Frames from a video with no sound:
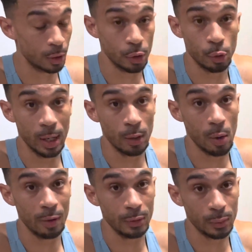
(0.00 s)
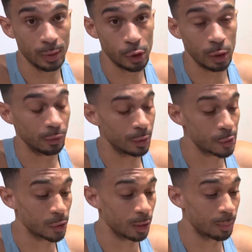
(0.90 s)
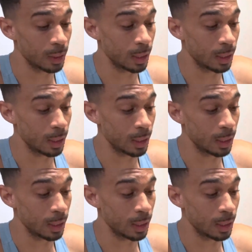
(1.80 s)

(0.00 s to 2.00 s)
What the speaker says: 2 Eggo waffles with a sugar-free syrup.